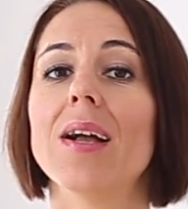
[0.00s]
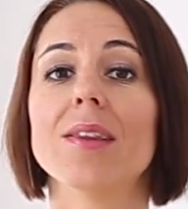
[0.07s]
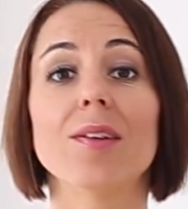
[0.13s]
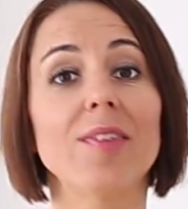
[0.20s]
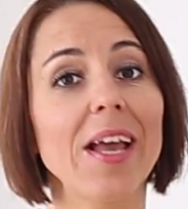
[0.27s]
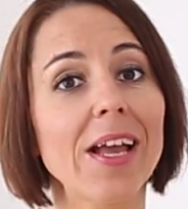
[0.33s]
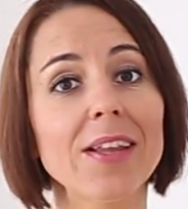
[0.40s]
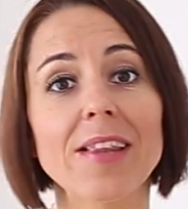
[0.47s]
The
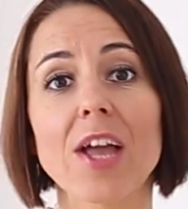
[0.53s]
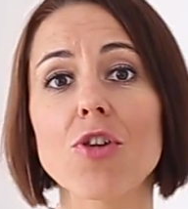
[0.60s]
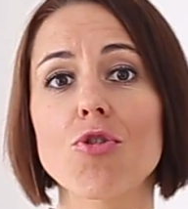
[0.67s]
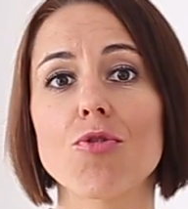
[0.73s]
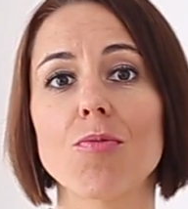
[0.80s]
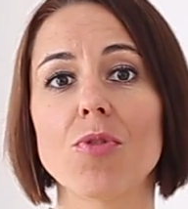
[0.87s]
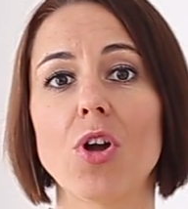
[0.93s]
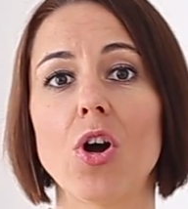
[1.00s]
second
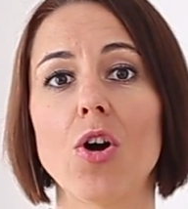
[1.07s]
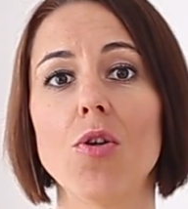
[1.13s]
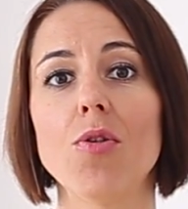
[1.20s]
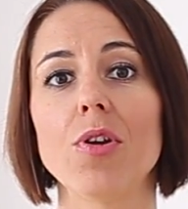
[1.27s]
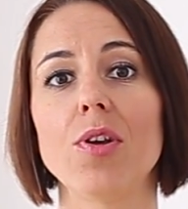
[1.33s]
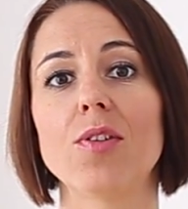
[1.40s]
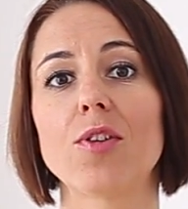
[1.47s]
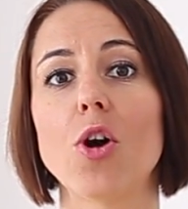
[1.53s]
tantrum,
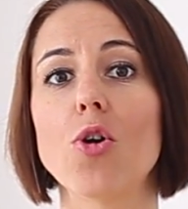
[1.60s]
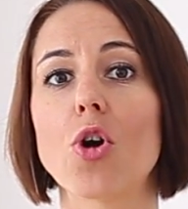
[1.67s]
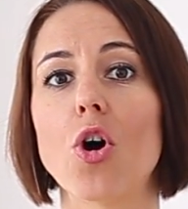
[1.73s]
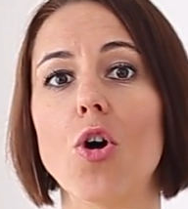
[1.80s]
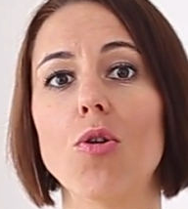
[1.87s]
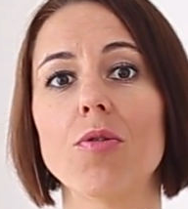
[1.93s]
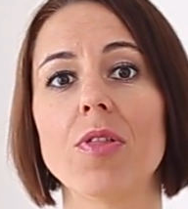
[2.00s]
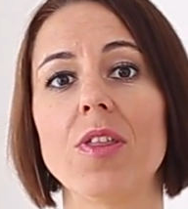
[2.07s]
though, is
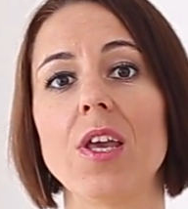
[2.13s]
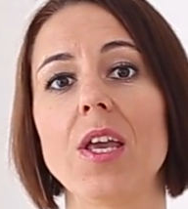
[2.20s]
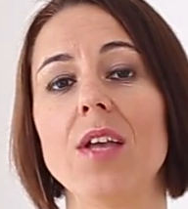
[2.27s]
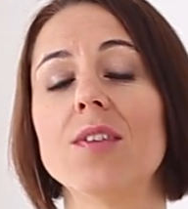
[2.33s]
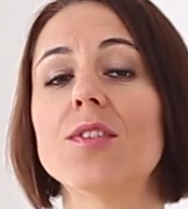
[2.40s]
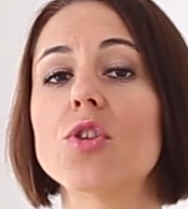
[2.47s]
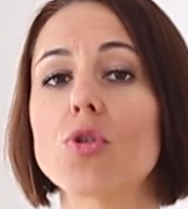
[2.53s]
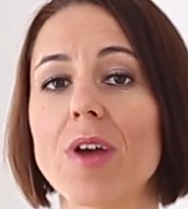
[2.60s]
so-called
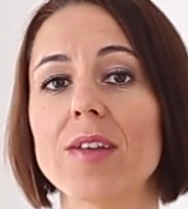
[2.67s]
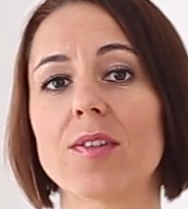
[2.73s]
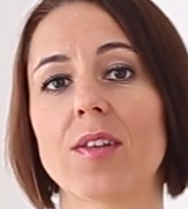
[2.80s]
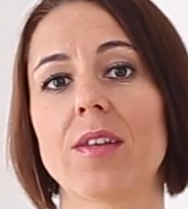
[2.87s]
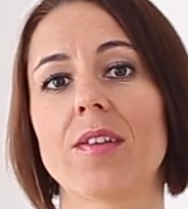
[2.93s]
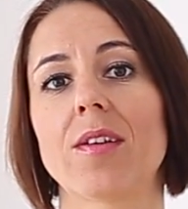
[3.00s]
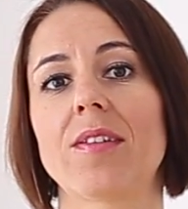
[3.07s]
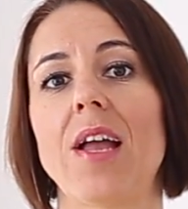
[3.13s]
the
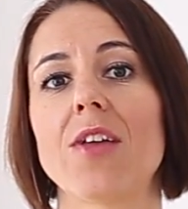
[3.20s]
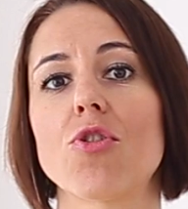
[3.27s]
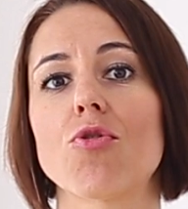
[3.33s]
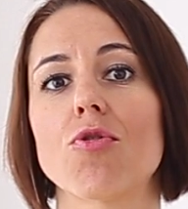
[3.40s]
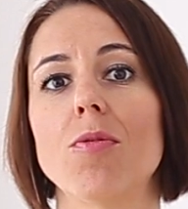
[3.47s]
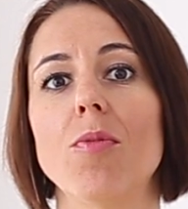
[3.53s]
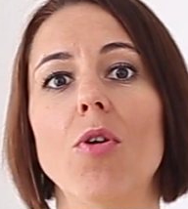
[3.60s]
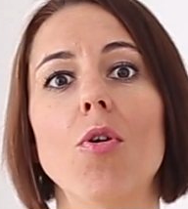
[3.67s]
stressed
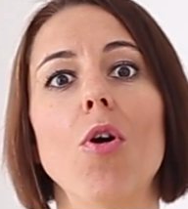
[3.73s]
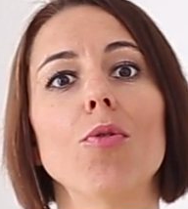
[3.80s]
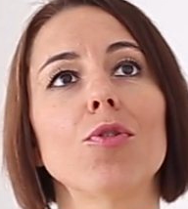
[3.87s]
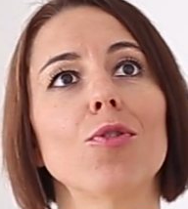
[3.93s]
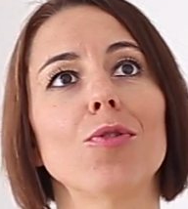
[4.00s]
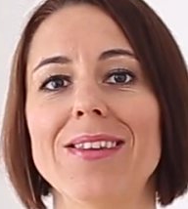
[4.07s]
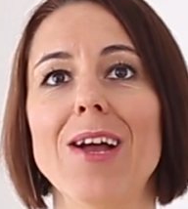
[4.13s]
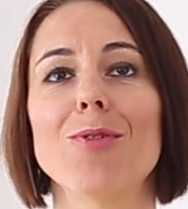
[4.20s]
tantrum, or
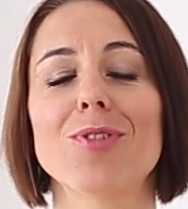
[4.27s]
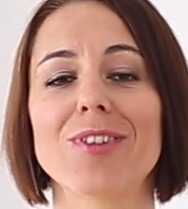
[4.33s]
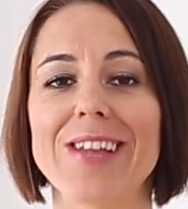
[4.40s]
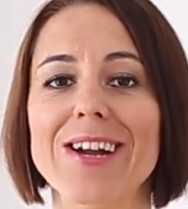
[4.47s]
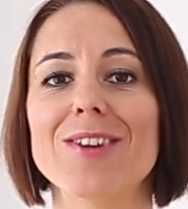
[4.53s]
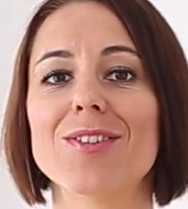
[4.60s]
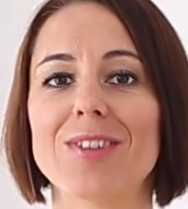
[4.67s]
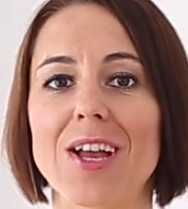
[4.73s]
also
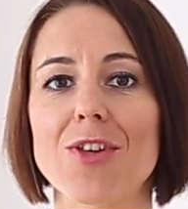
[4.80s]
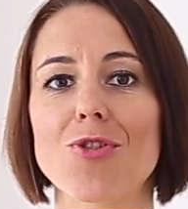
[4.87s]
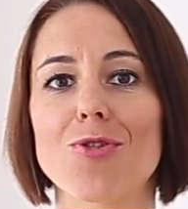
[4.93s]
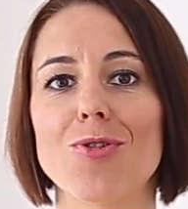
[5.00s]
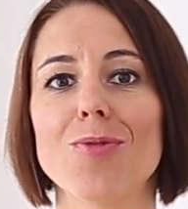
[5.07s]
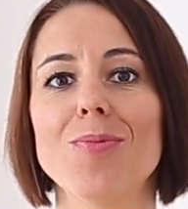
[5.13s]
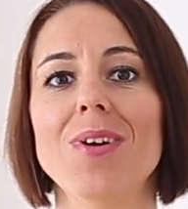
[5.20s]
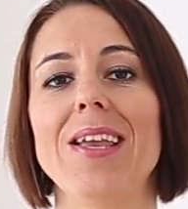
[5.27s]
downstairs
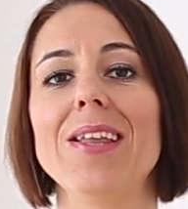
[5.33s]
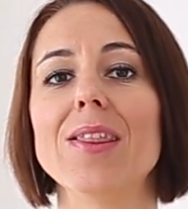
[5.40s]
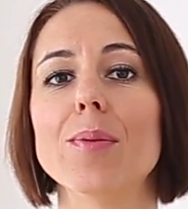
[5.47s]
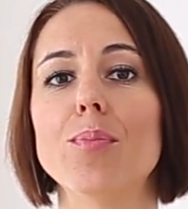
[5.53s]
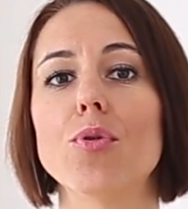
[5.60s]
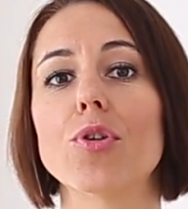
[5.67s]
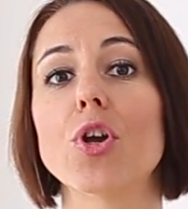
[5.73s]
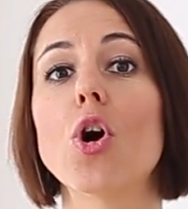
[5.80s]
tantrum, in the
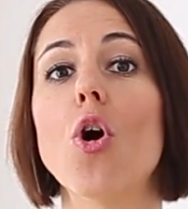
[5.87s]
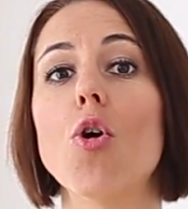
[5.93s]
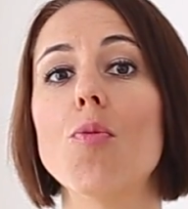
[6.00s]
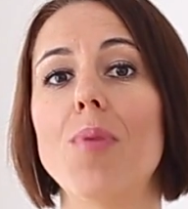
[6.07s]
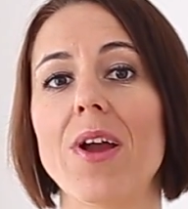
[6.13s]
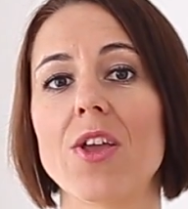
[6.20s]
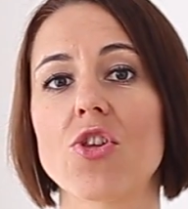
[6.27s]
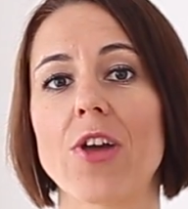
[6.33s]
book The Whole
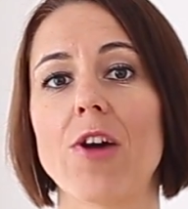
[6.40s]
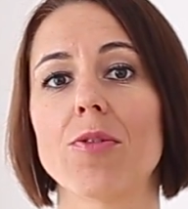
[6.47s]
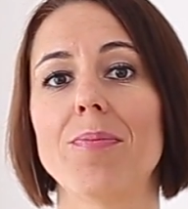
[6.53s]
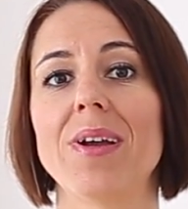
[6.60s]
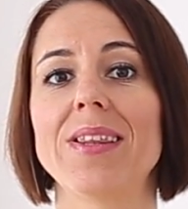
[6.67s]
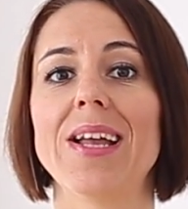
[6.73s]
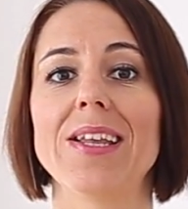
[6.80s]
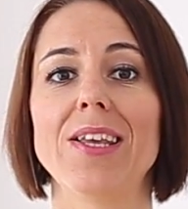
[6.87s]
Brain Child
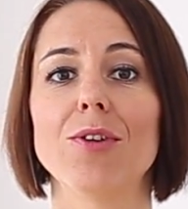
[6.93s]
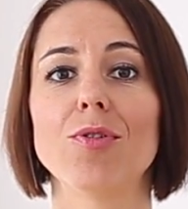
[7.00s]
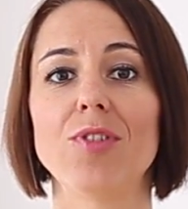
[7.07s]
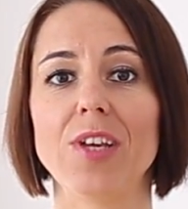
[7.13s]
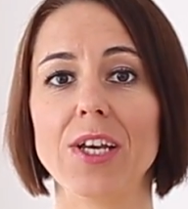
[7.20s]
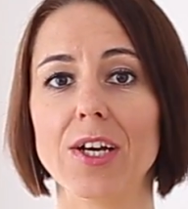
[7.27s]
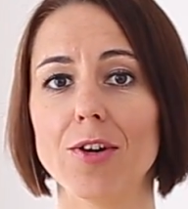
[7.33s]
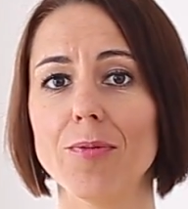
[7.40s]
by Daniel
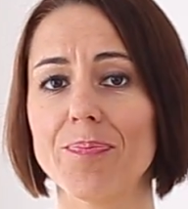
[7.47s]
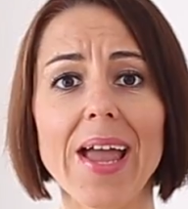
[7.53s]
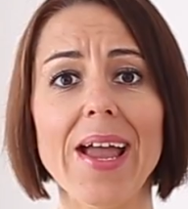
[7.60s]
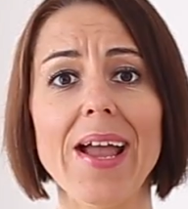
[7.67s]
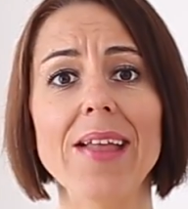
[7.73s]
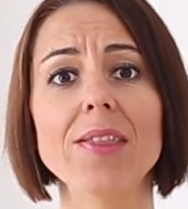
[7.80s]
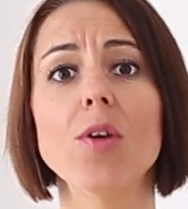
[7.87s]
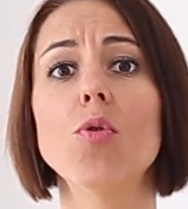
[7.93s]
Siegel.
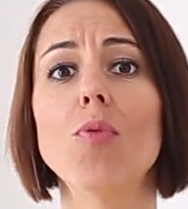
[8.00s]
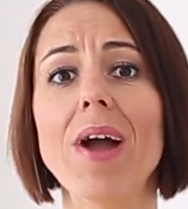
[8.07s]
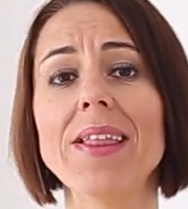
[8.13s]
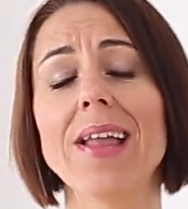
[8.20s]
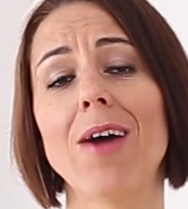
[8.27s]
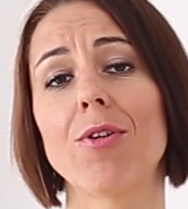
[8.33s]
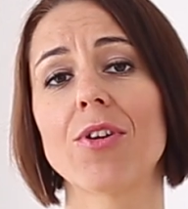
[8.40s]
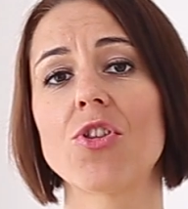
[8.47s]
And
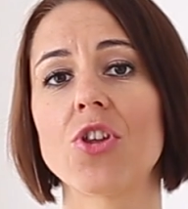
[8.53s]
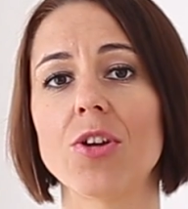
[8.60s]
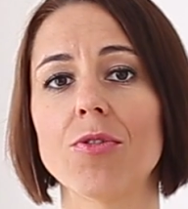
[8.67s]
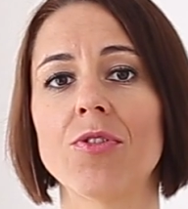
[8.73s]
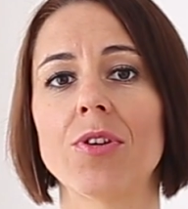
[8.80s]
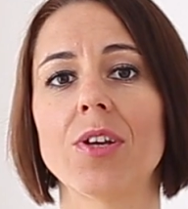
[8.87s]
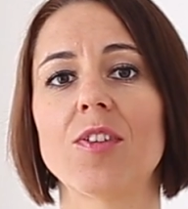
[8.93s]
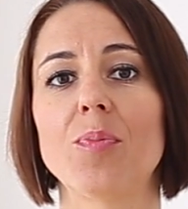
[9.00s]
when our
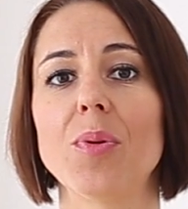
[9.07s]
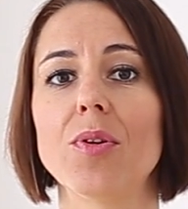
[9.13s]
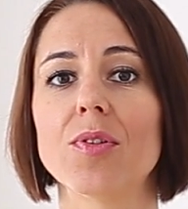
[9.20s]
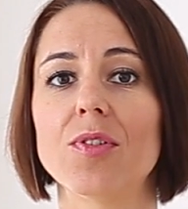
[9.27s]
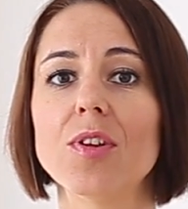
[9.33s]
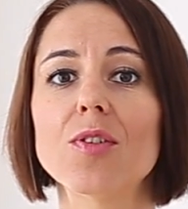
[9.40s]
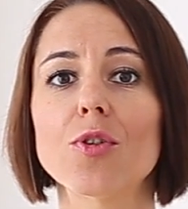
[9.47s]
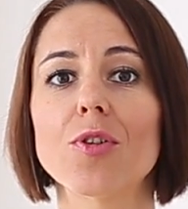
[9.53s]
children
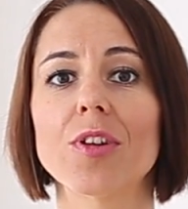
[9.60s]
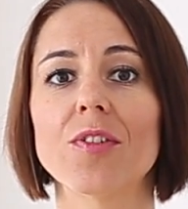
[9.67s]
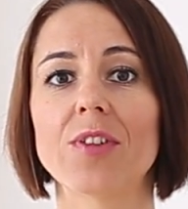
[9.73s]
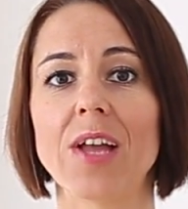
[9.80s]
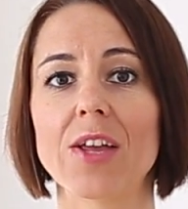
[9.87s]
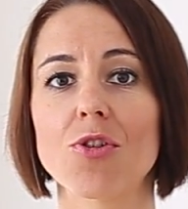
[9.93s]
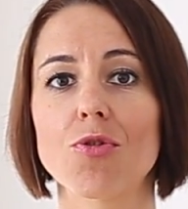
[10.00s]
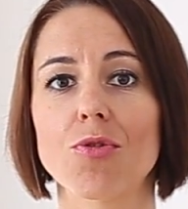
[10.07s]
experience this sort of
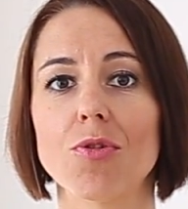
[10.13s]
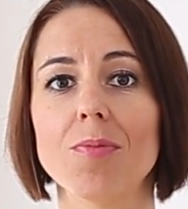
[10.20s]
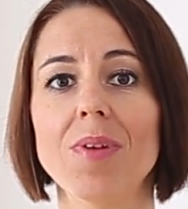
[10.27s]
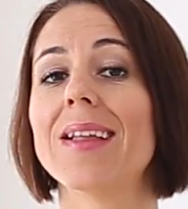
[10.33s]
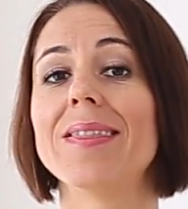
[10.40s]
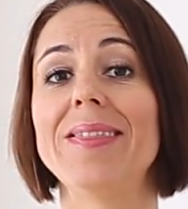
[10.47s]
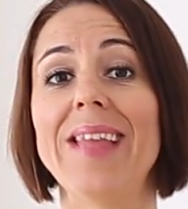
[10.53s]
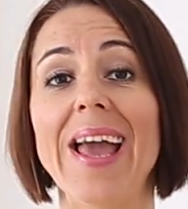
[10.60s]
tantrum,
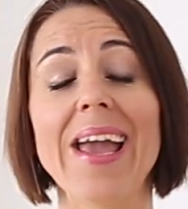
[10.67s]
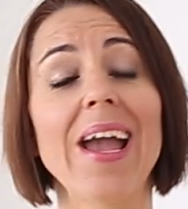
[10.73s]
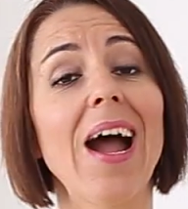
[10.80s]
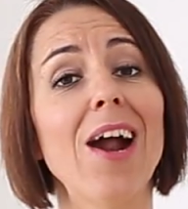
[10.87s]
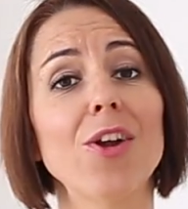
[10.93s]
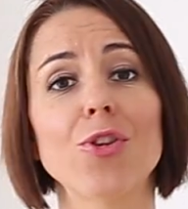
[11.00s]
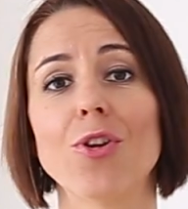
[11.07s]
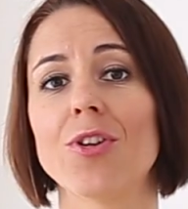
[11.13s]
they
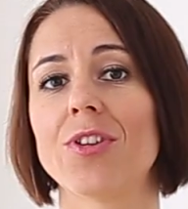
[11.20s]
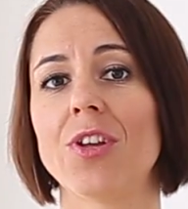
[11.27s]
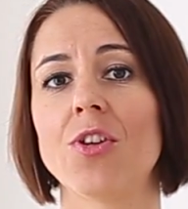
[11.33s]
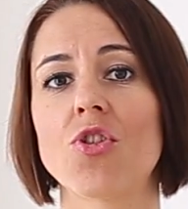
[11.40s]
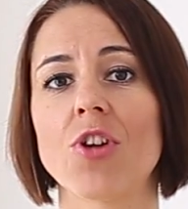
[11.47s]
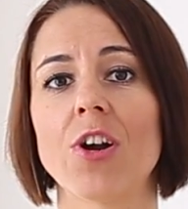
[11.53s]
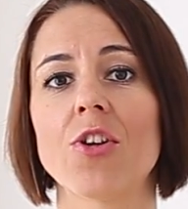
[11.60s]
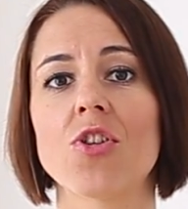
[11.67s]
are not
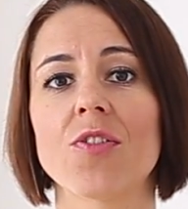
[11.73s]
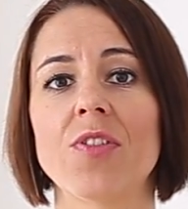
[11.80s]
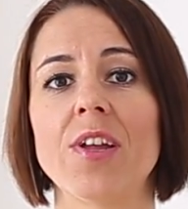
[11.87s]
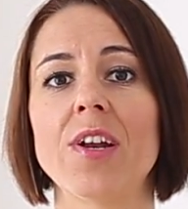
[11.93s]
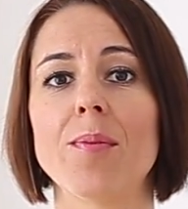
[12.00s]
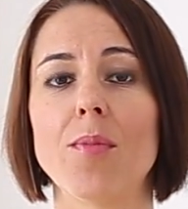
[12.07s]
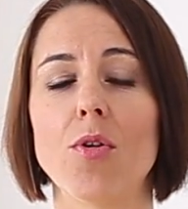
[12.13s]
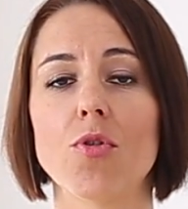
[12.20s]
in charge of
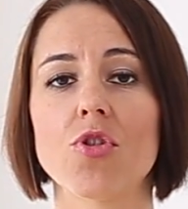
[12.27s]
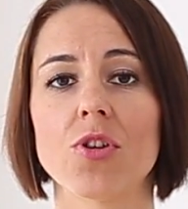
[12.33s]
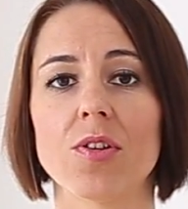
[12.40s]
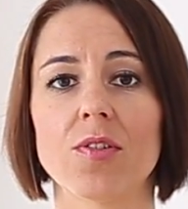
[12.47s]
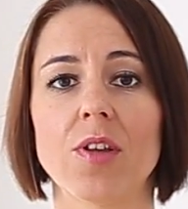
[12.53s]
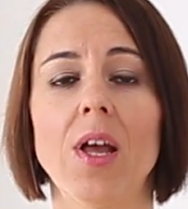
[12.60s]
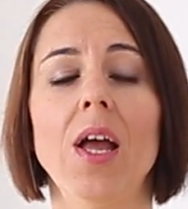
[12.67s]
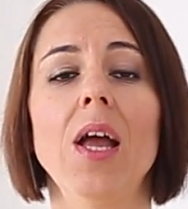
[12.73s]
their
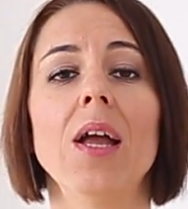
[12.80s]
emotions.